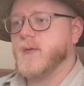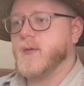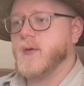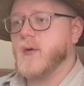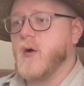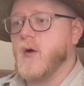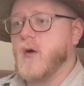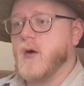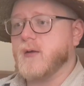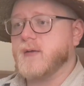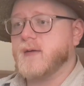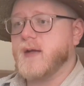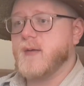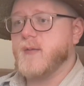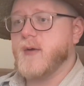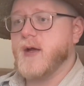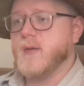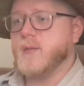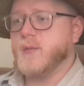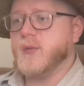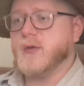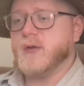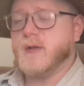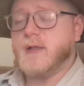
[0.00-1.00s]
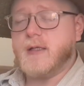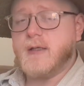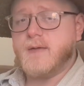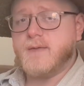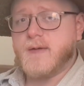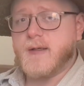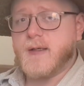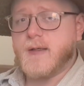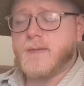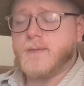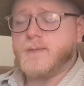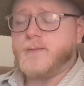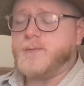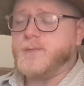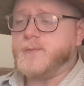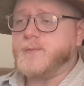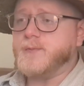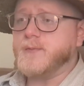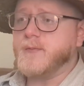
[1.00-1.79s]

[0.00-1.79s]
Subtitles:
for an art they might believe in,